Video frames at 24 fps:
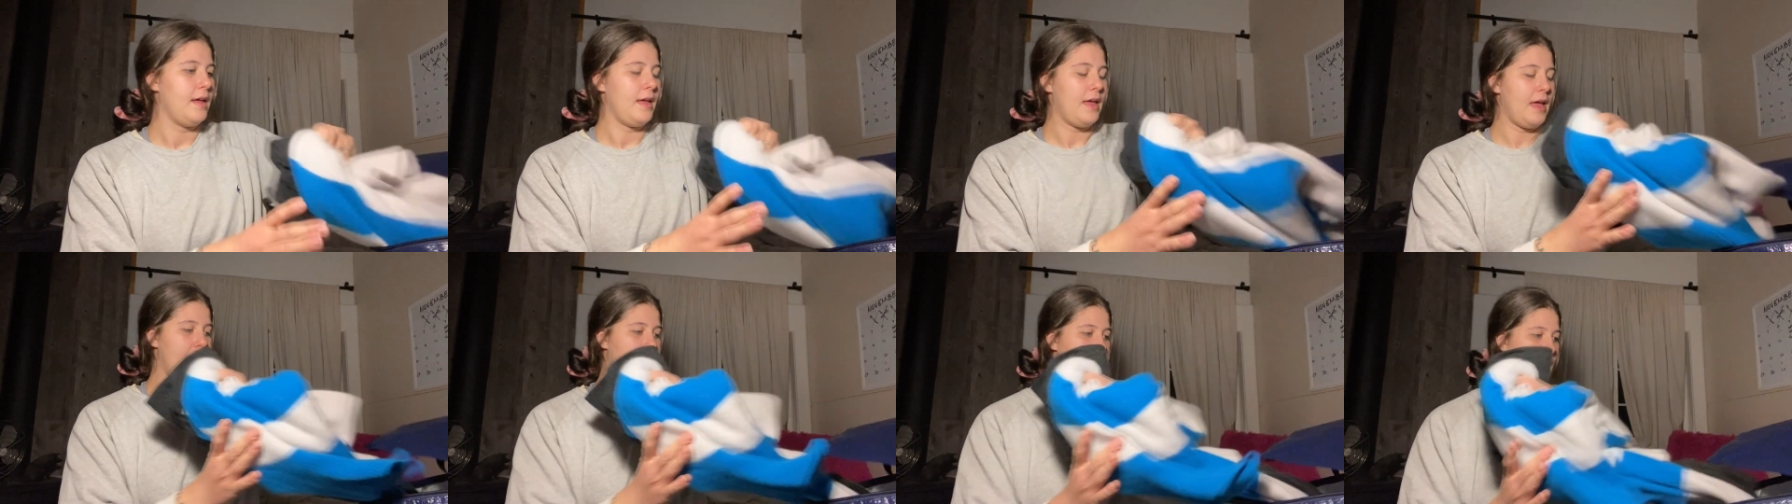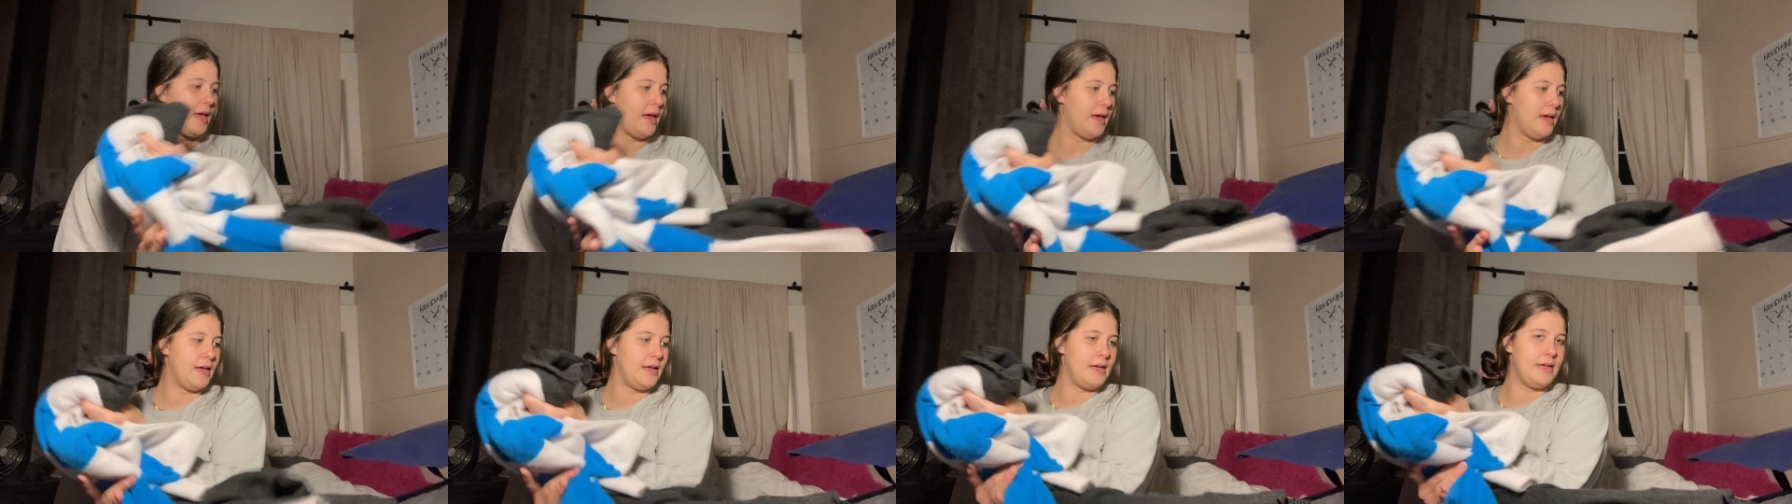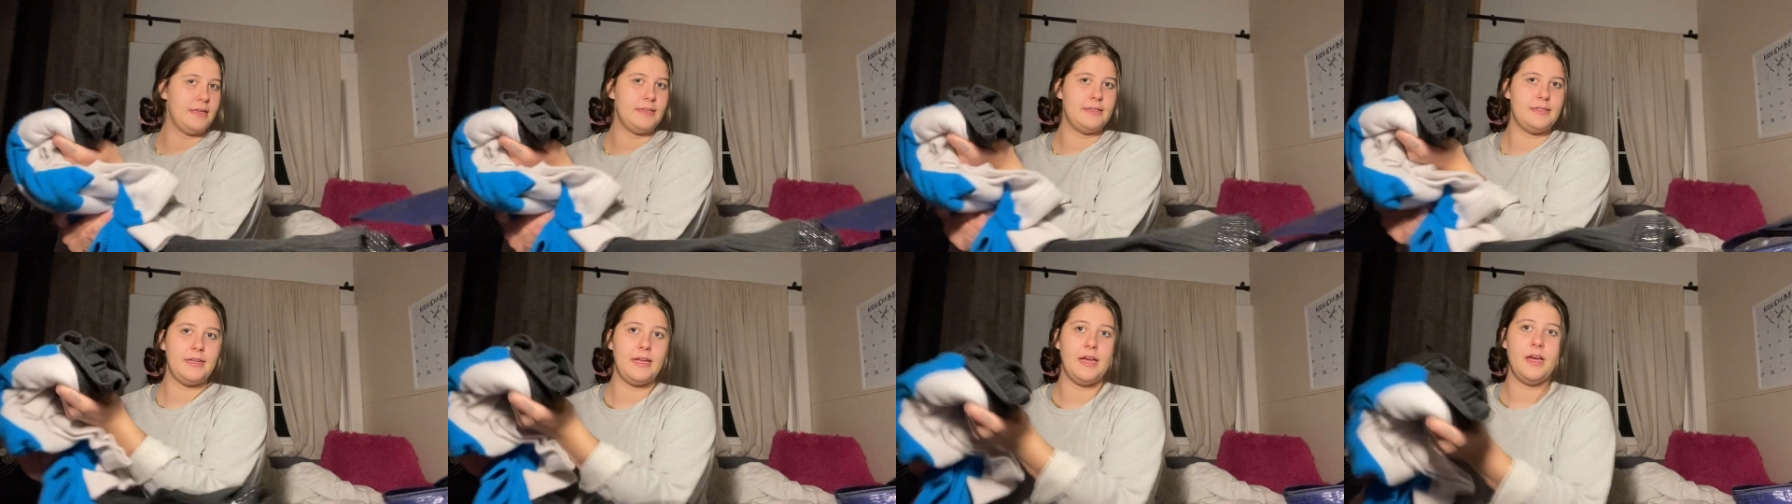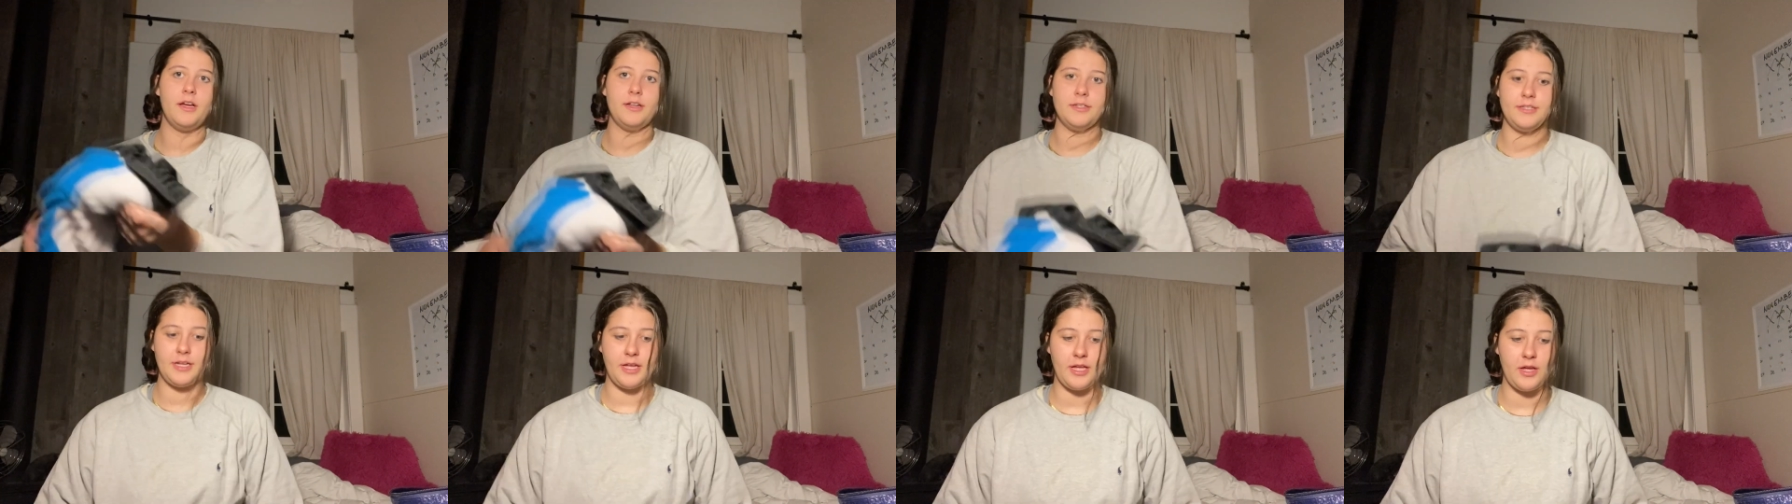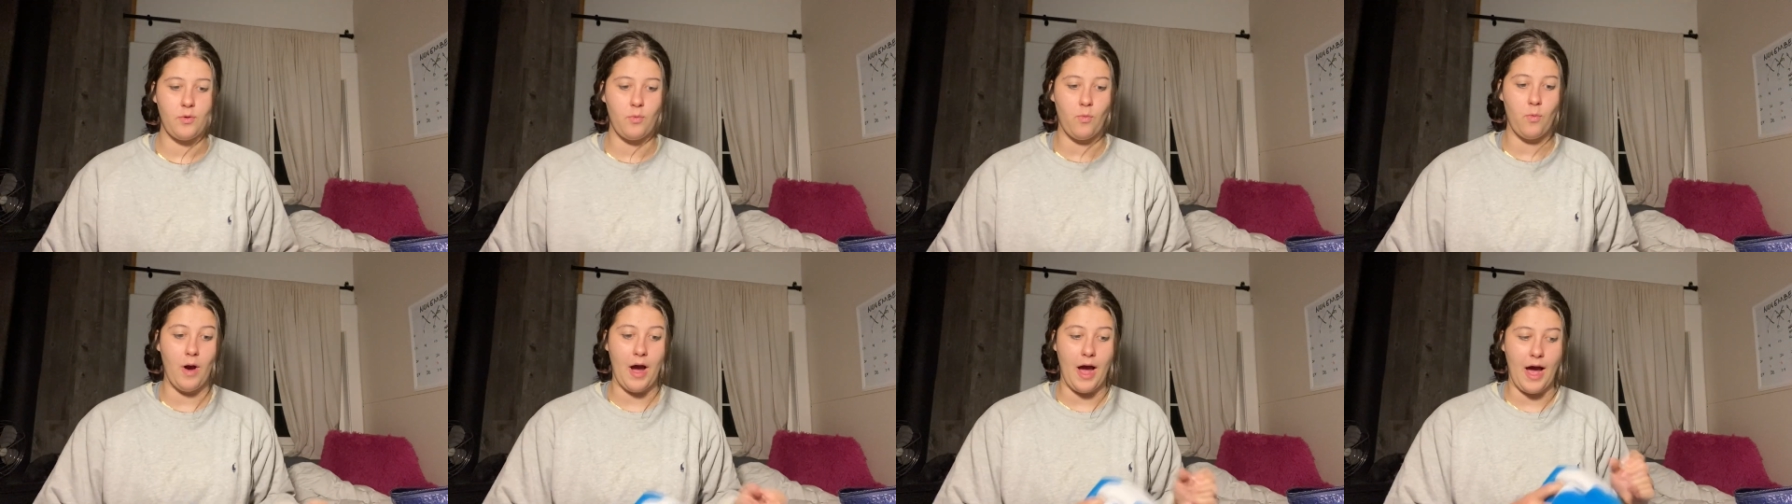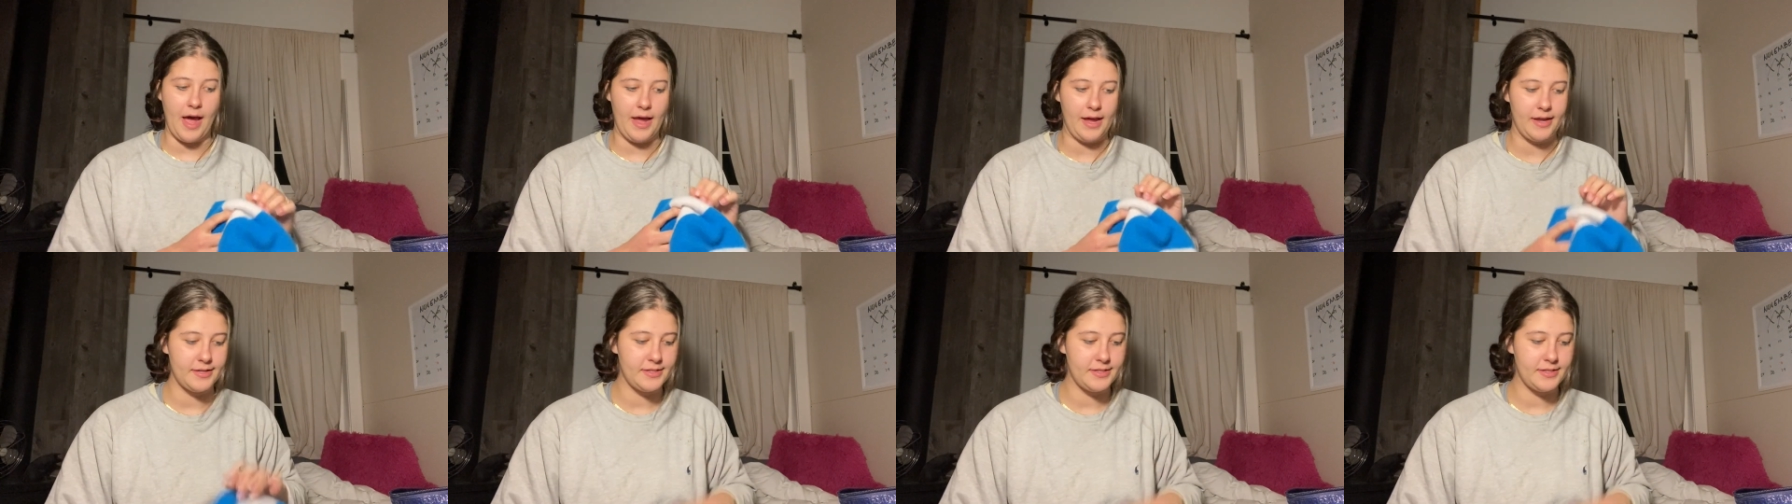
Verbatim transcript: and I'll tell you why.